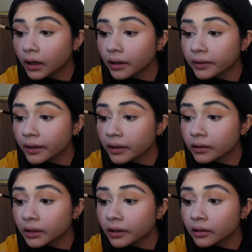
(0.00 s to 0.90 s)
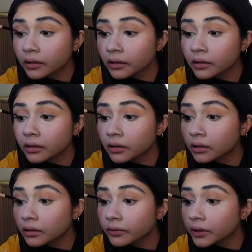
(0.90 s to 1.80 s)
eyeshadow liner girl
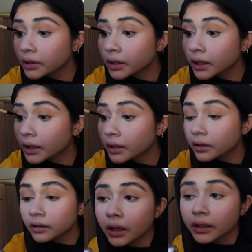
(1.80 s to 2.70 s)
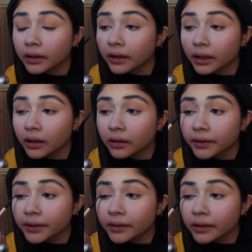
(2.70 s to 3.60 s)
over a anything
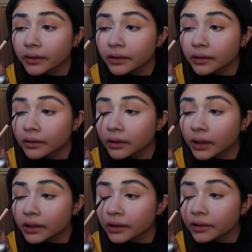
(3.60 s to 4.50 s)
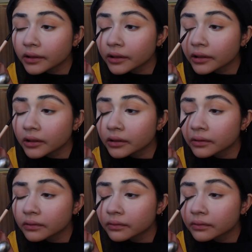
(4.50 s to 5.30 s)
else eyeliner girl.